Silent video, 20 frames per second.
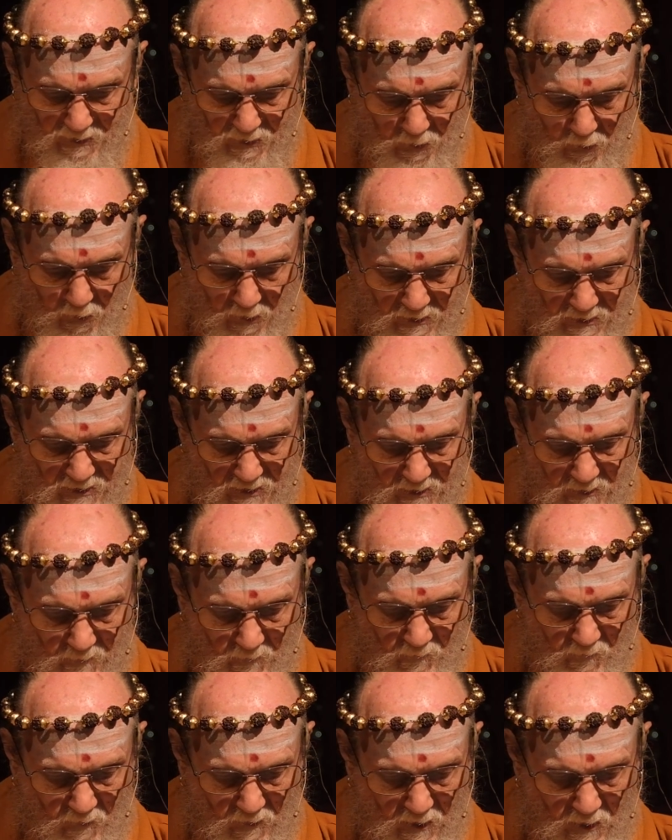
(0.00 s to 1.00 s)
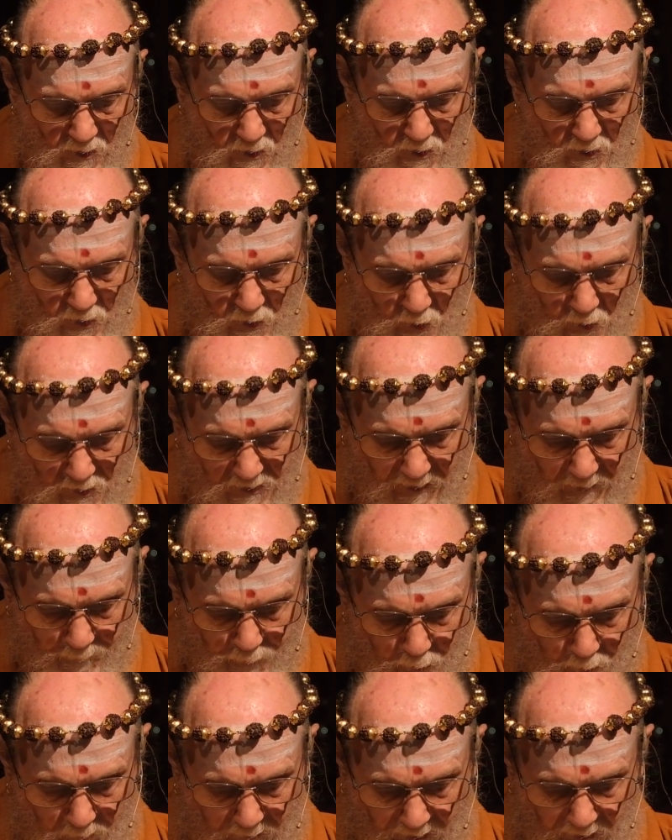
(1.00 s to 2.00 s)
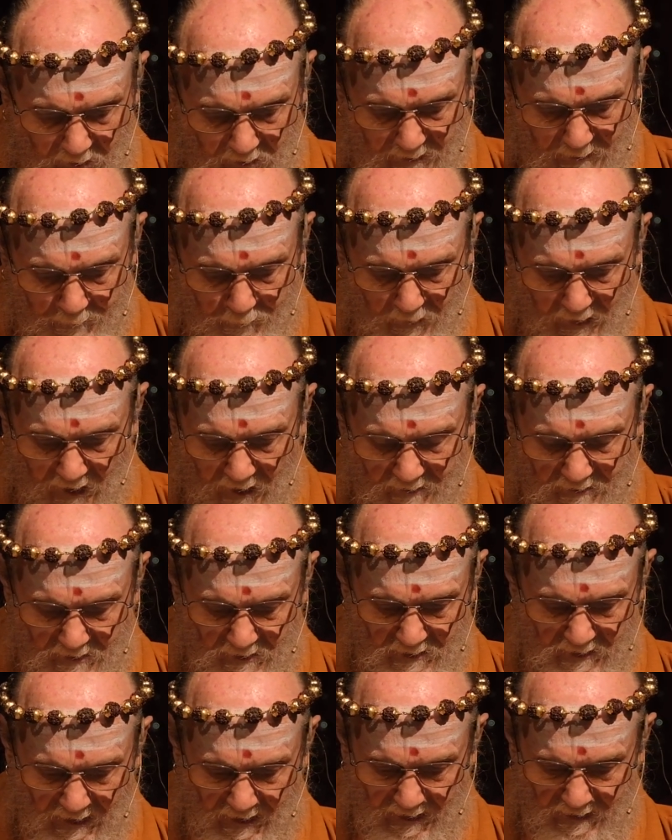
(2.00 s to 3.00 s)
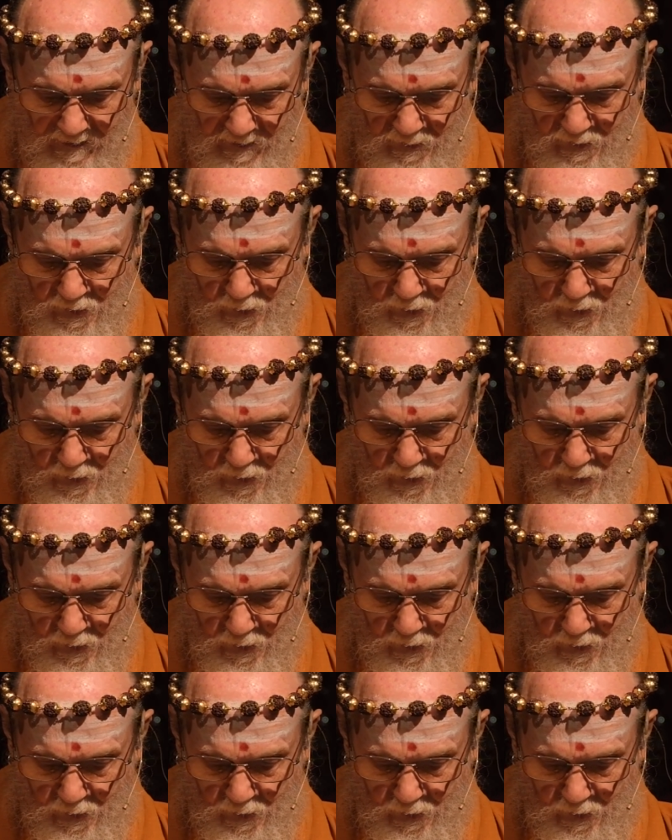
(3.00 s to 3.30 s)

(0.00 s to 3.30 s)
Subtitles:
source, you temporarily block the light and